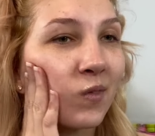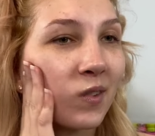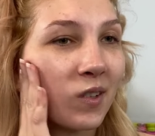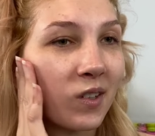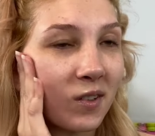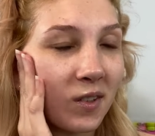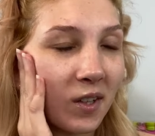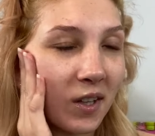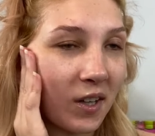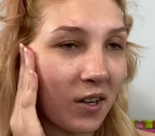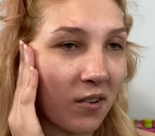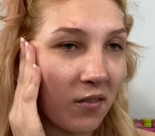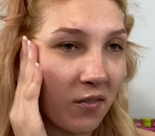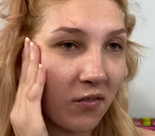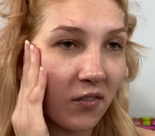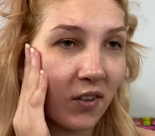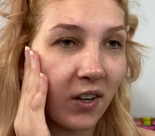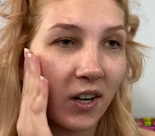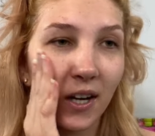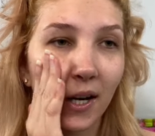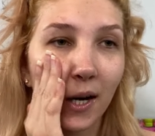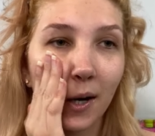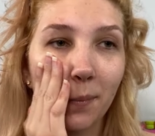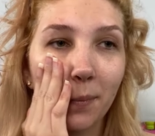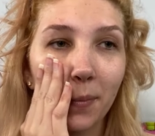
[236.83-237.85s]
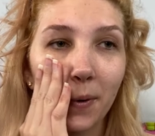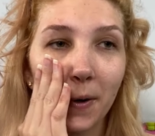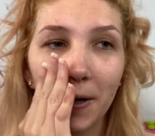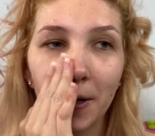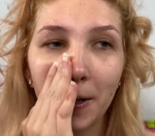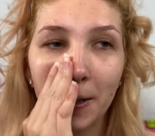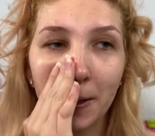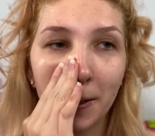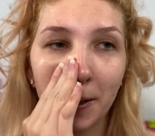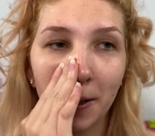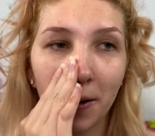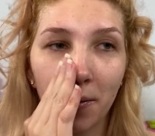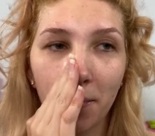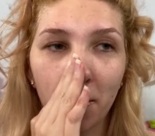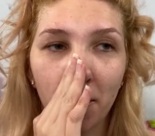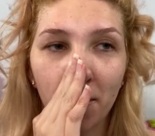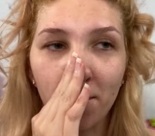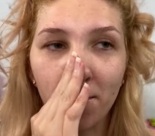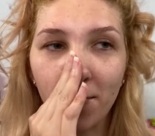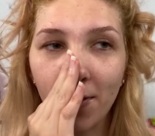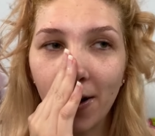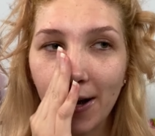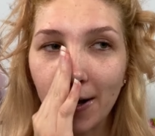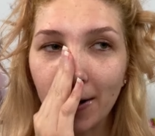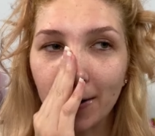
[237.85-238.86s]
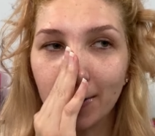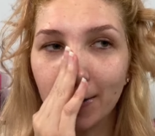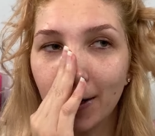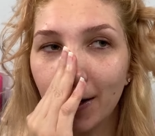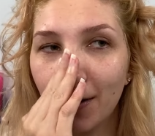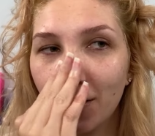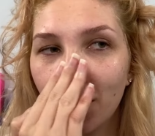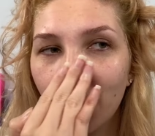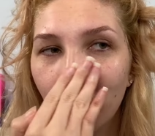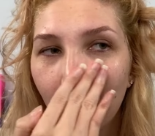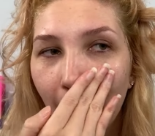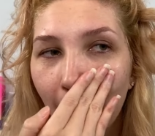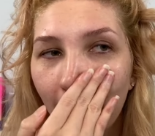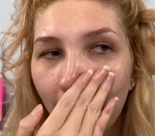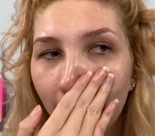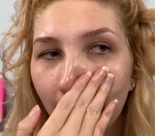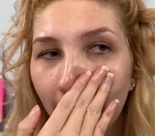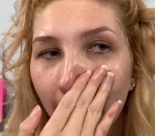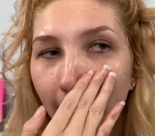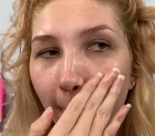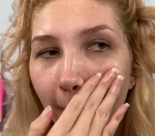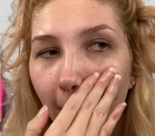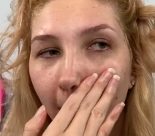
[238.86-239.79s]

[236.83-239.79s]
Don't even feel like I put anything on my face. I don't know how people are